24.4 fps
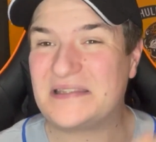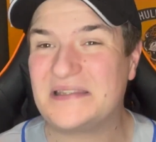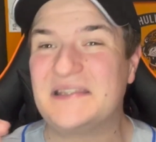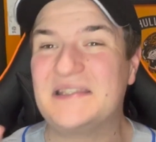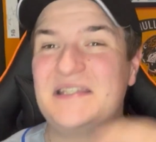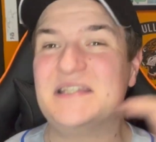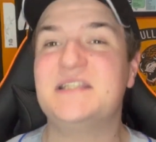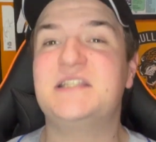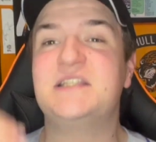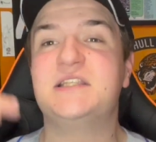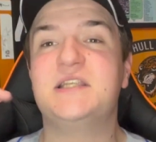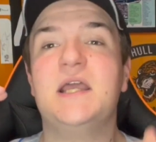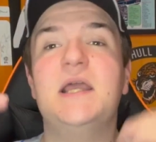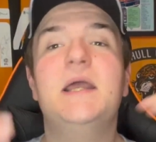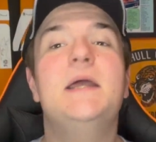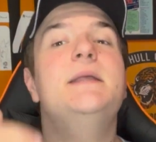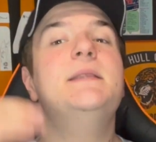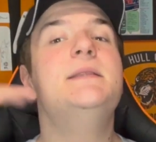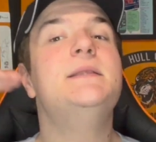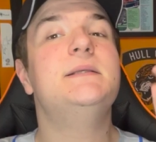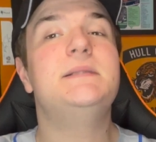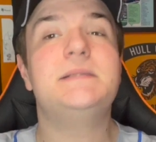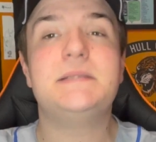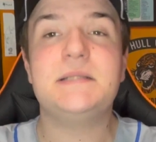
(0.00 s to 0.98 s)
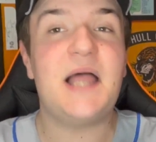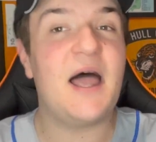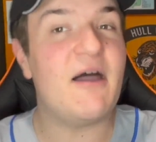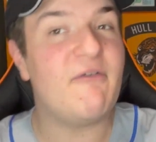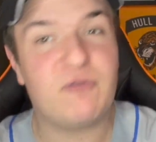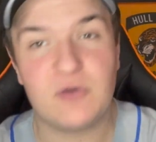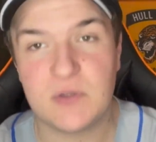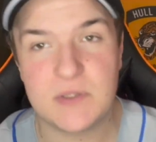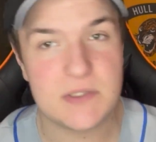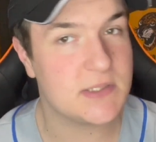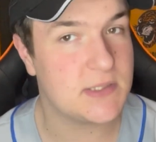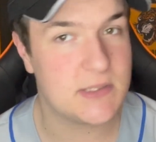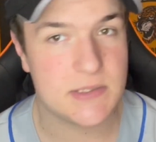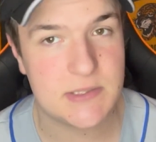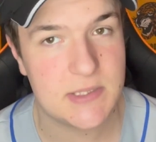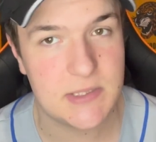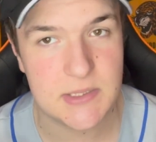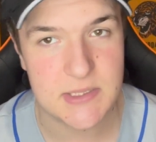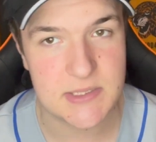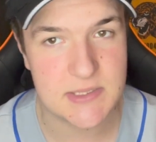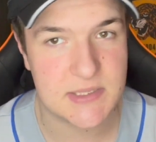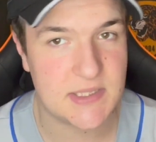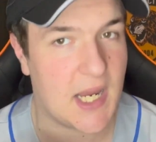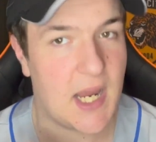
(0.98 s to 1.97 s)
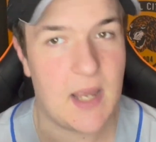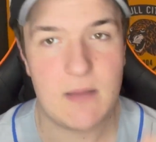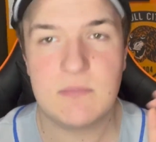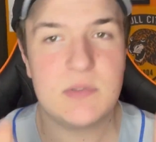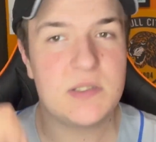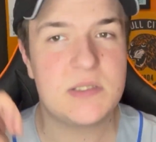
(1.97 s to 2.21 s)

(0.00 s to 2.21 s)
there's levels to this game.